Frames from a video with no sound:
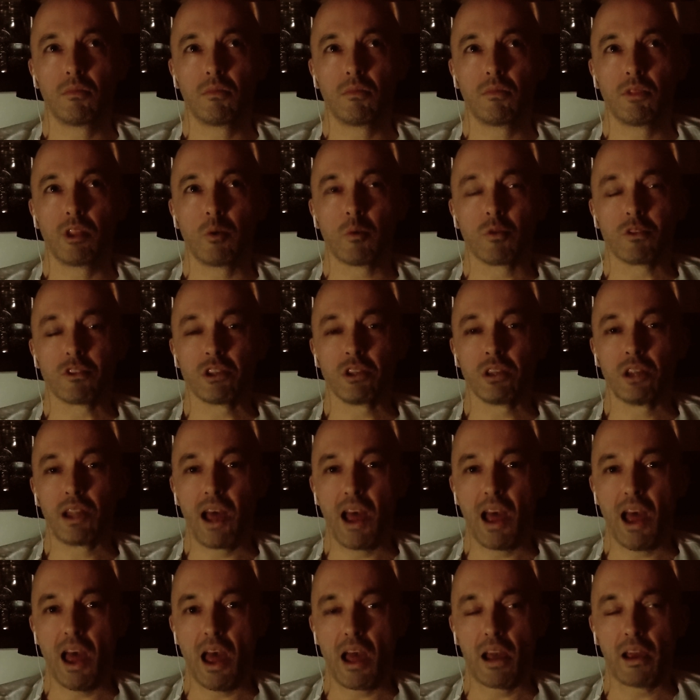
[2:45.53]
There was a
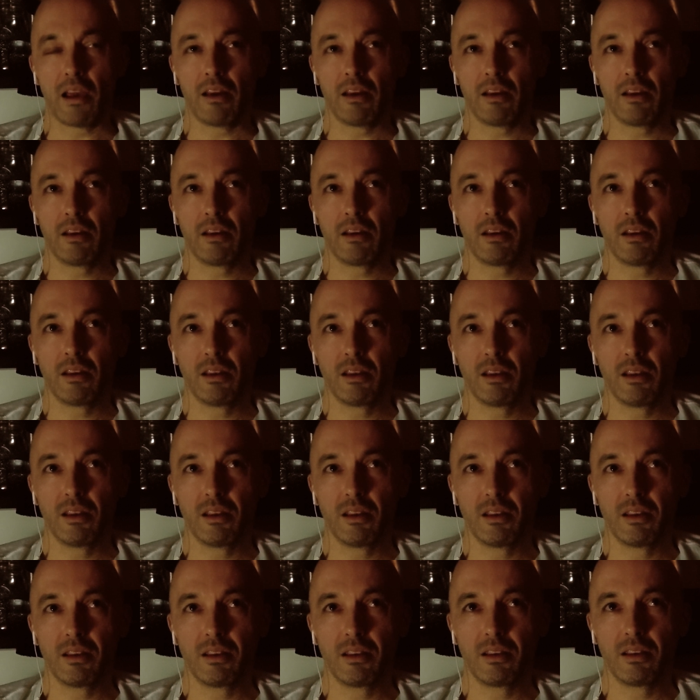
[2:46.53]
lag.
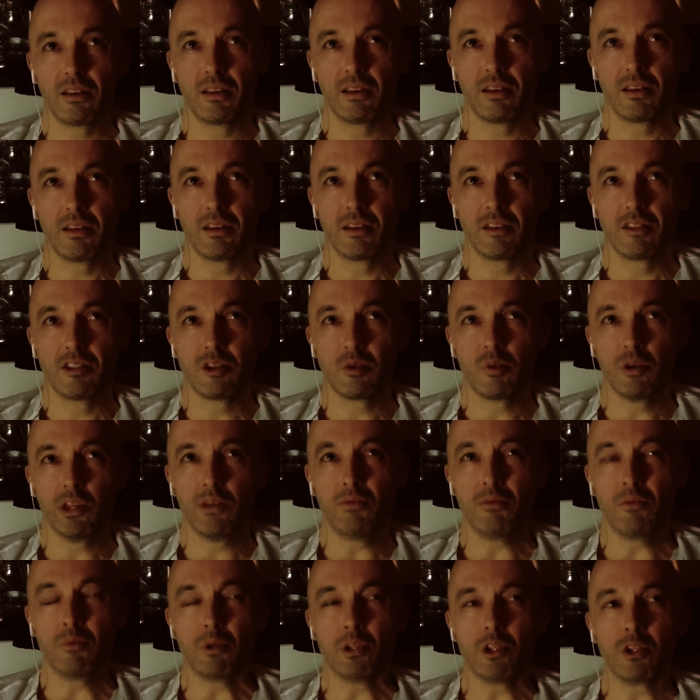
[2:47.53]
So
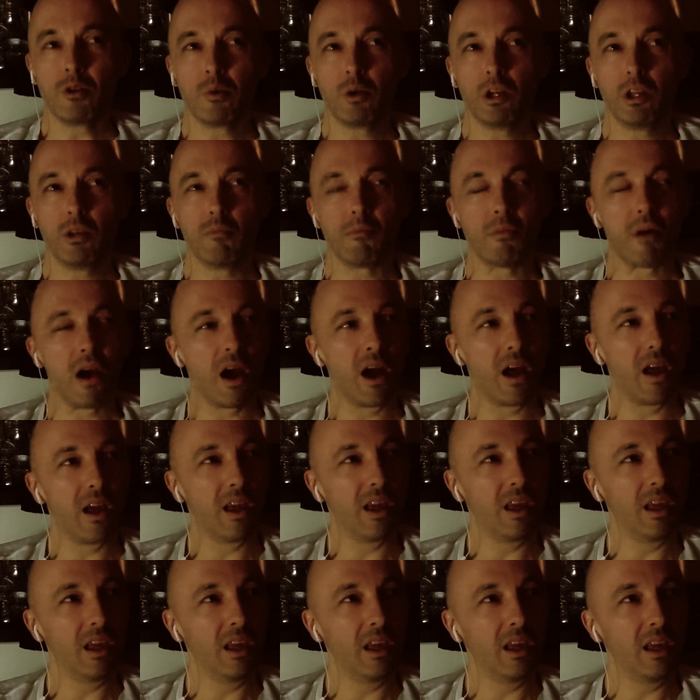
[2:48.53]
even between
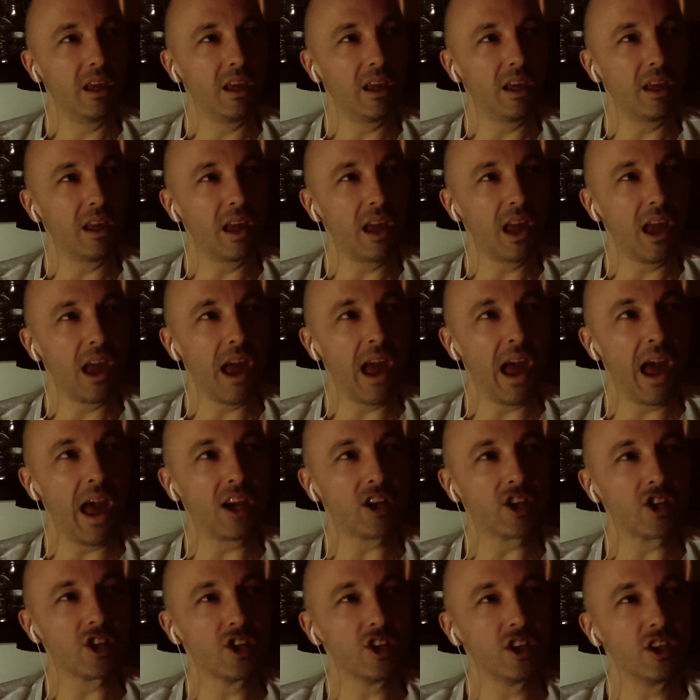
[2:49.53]
my
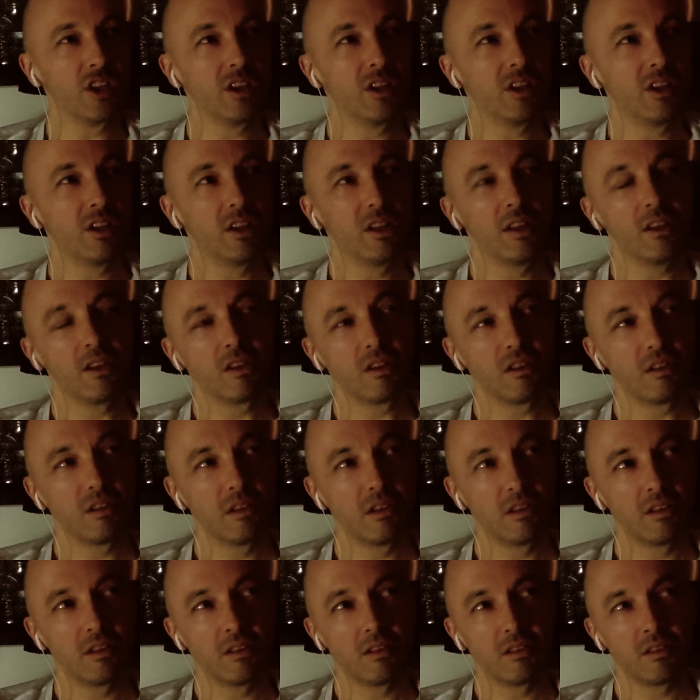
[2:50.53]
action,
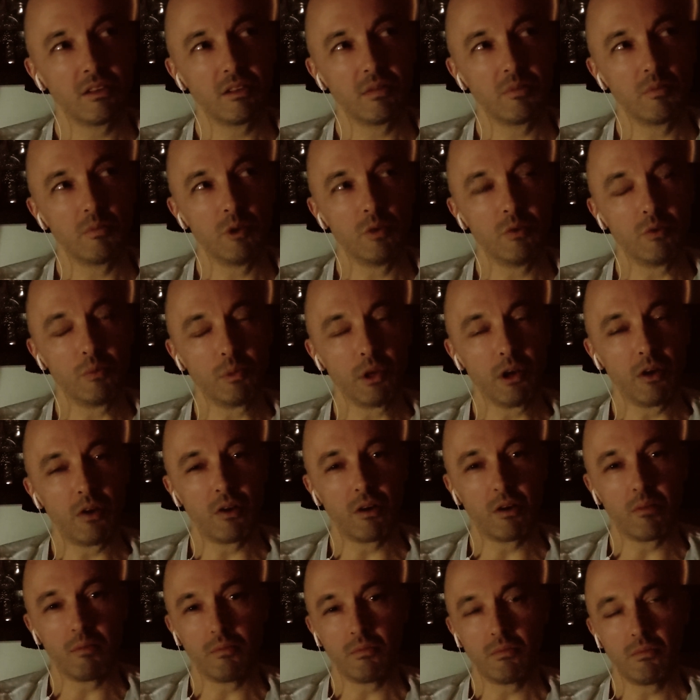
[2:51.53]
moving my
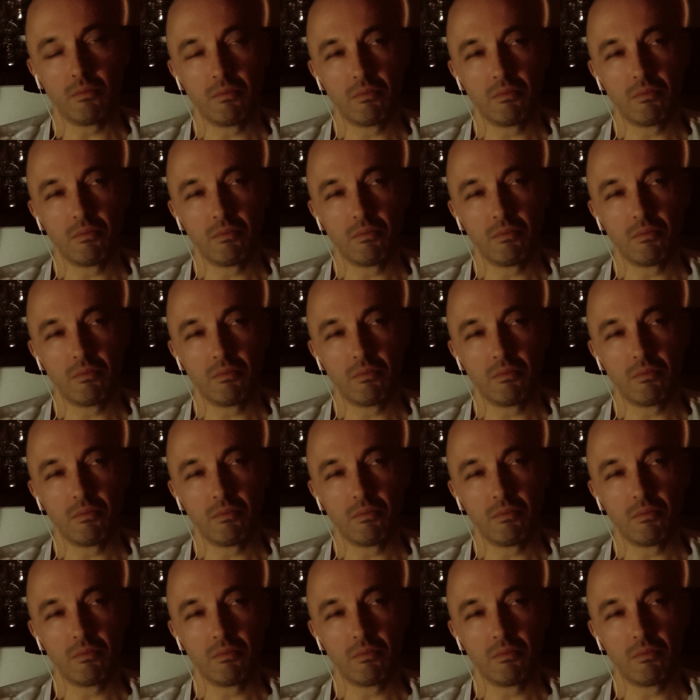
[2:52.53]
arm,